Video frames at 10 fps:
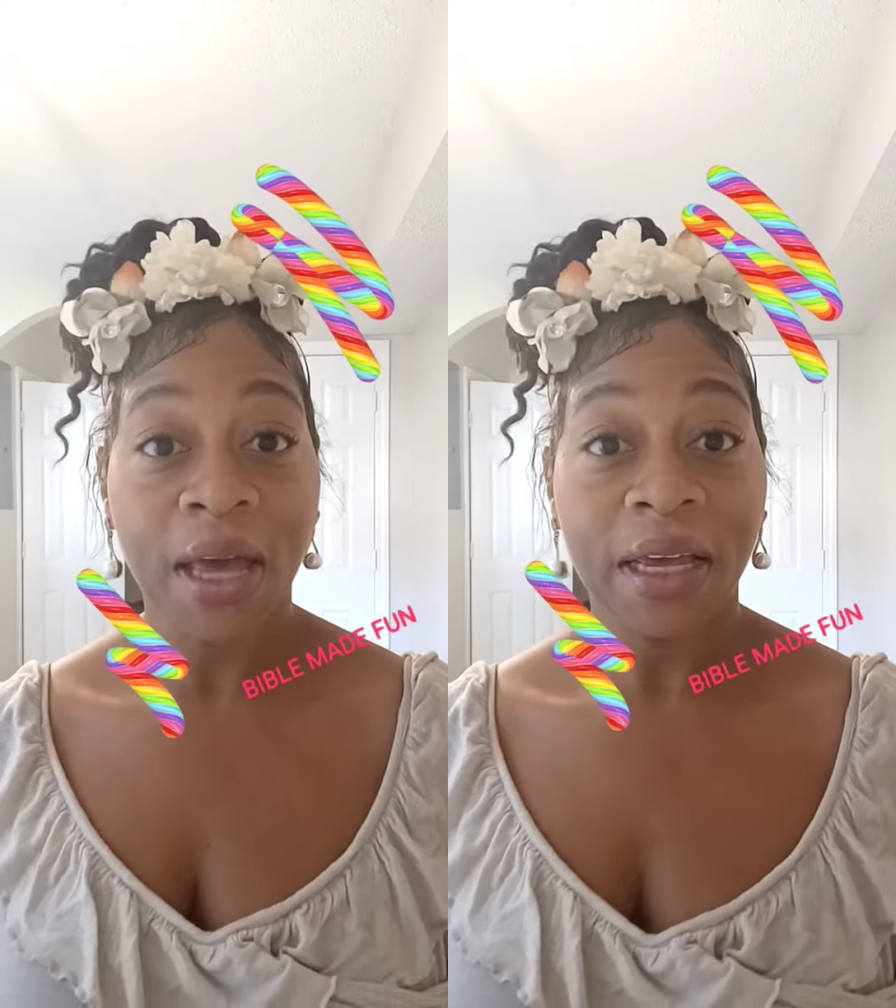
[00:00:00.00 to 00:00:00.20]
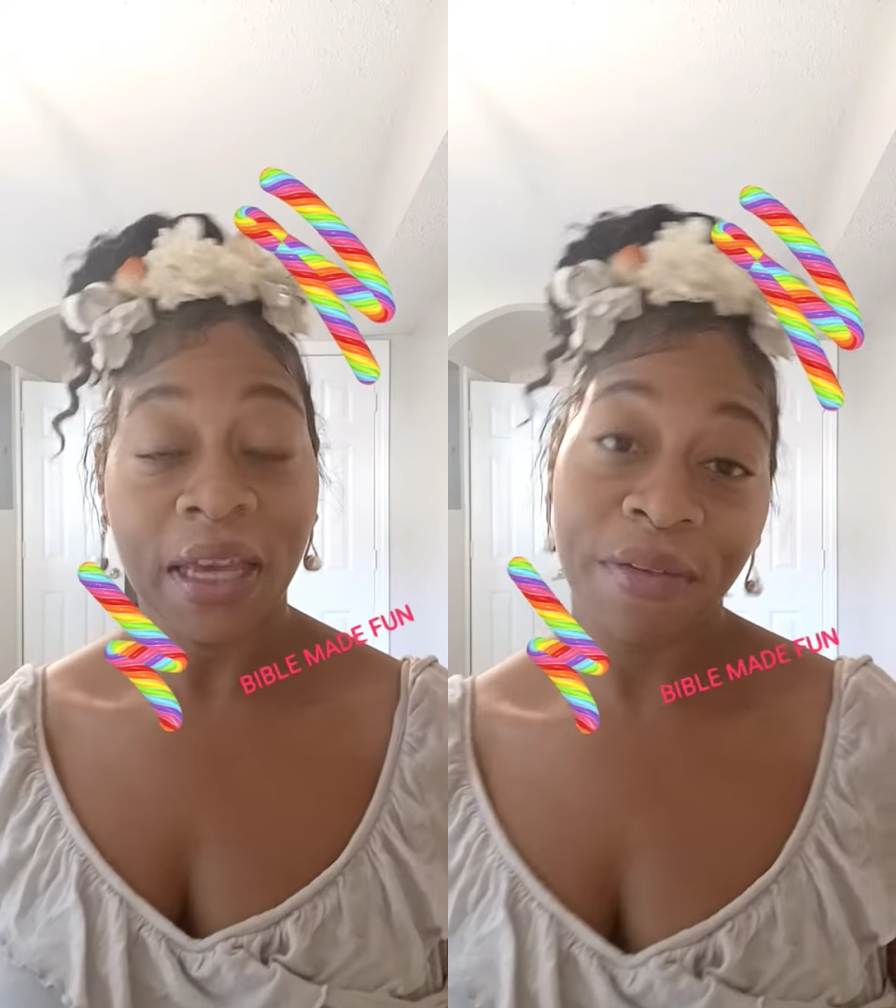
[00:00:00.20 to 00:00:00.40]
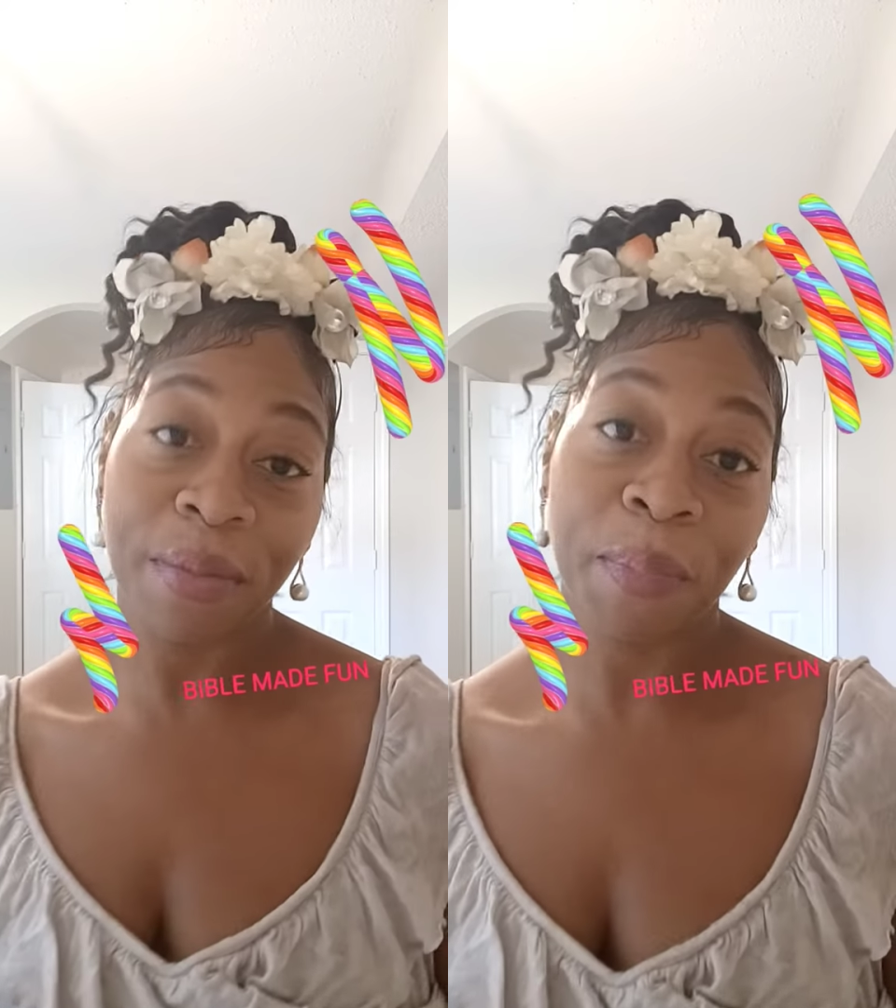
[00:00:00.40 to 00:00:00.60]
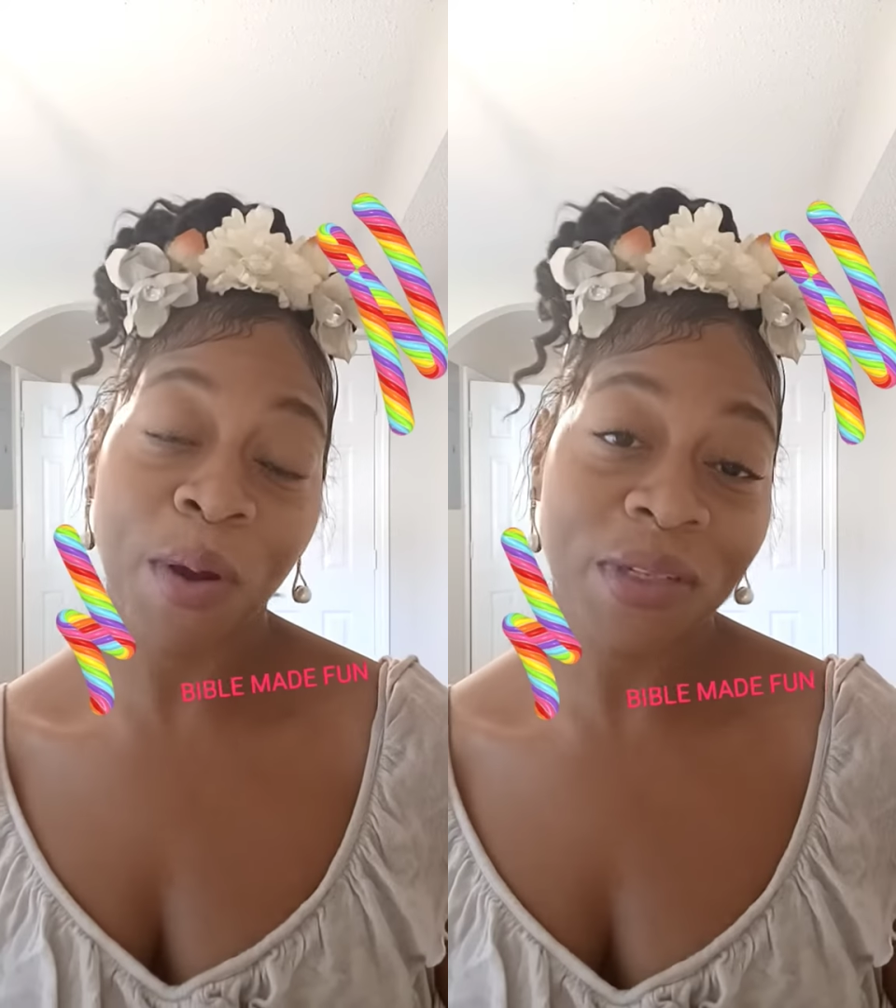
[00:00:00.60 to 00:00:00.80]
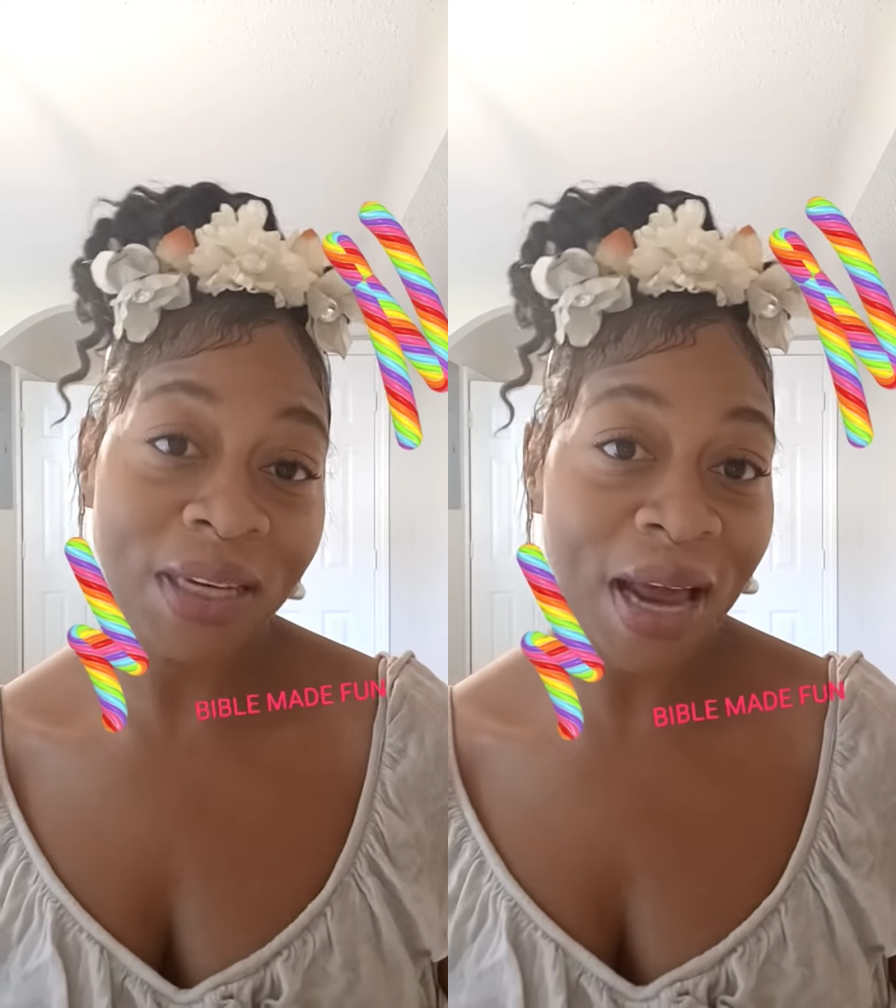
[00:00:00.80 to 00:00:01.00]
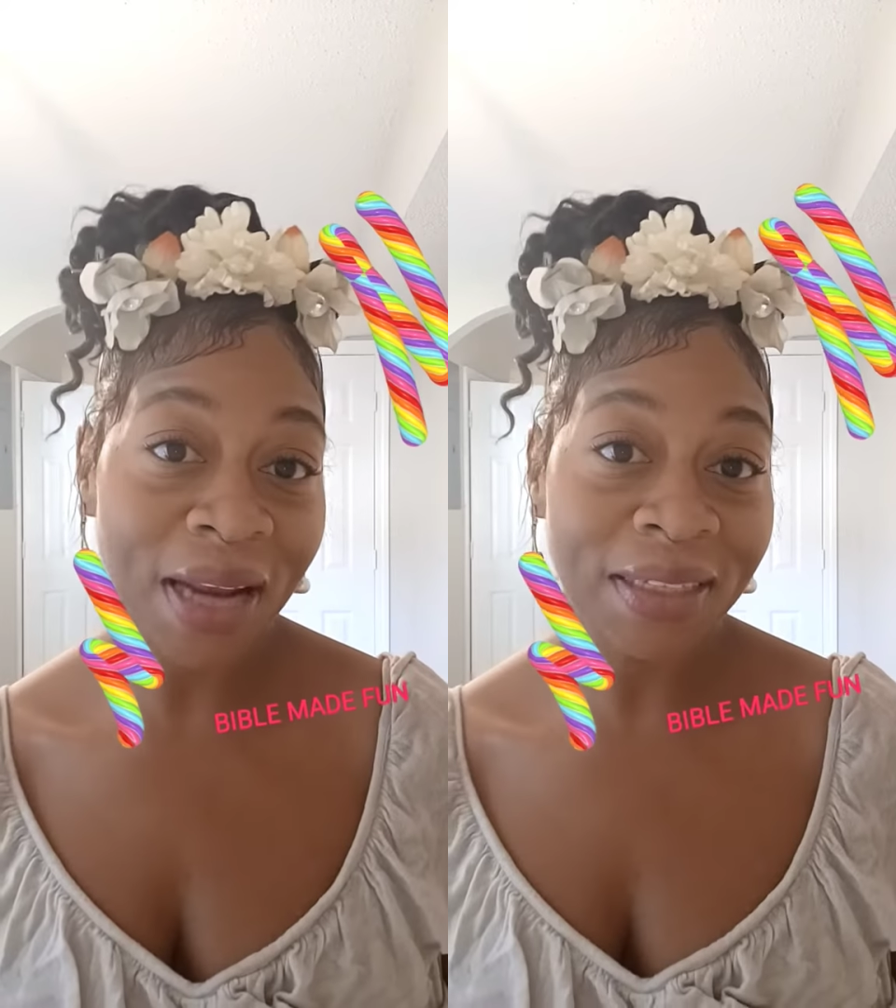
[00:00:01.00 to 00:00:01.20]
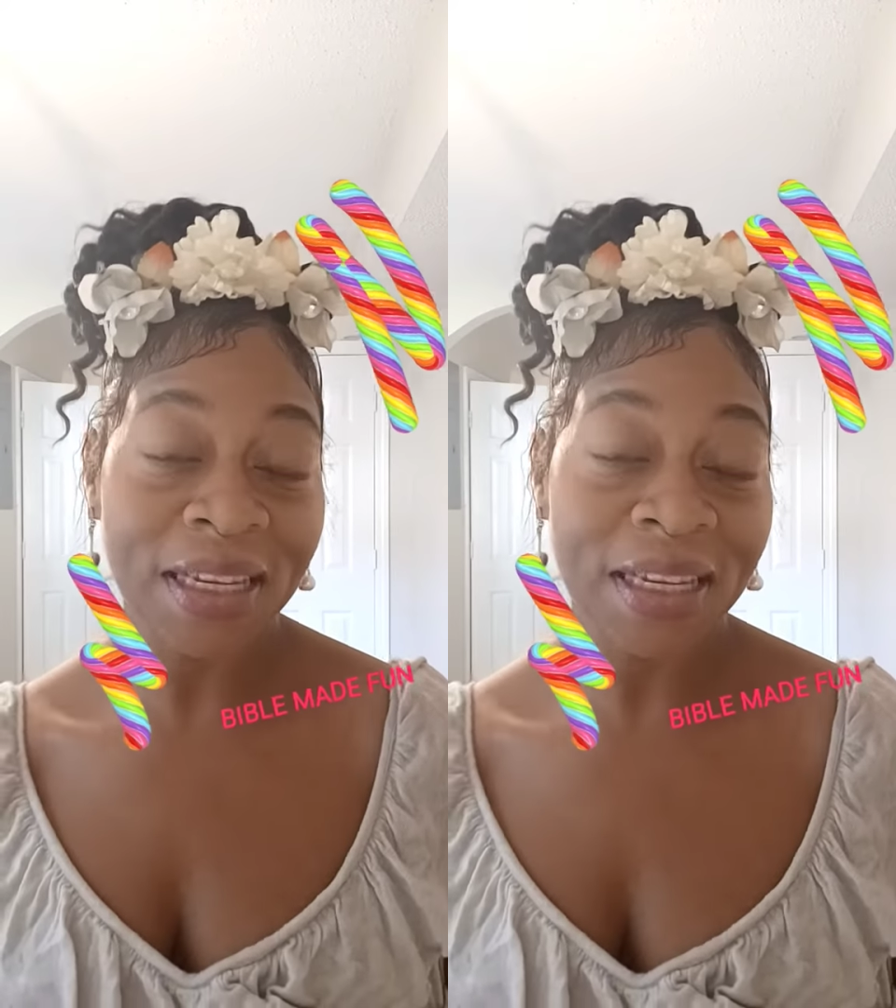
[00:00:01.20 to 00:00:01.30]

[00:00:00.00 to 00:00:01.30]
given personality